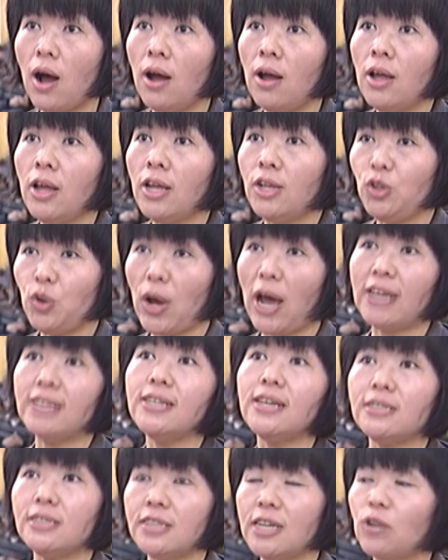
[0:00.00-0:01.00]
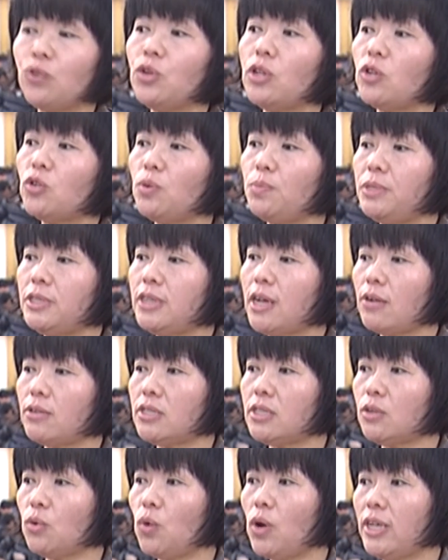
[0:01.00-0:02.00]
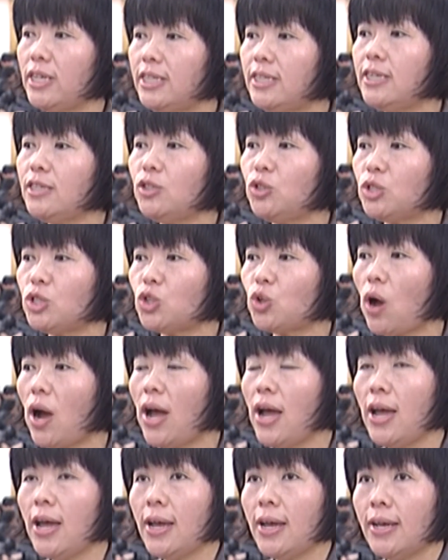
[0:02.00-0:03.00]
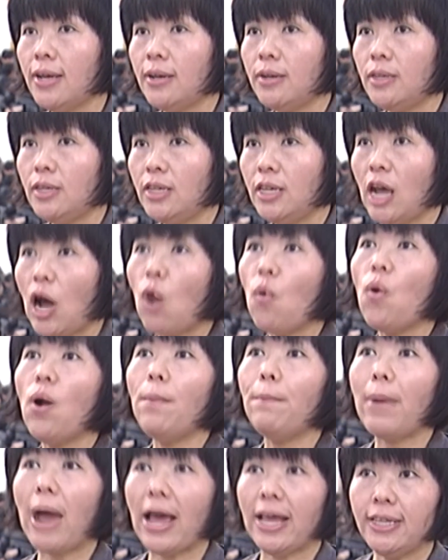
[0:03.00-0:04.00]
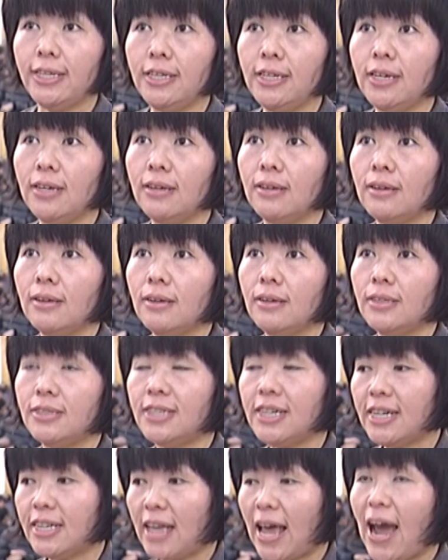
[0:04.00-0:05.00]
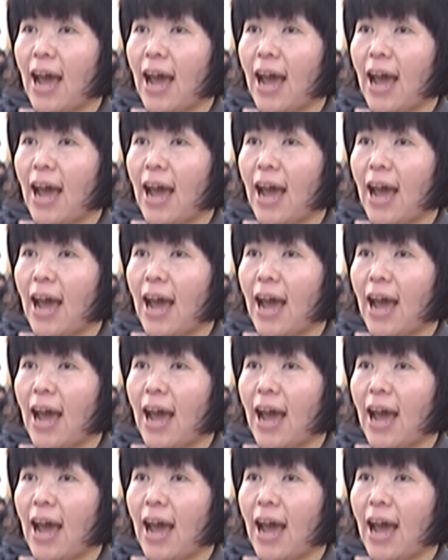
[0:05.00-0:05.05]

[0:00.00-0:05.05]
their own standards, so many single women tend to wait for the person that matches their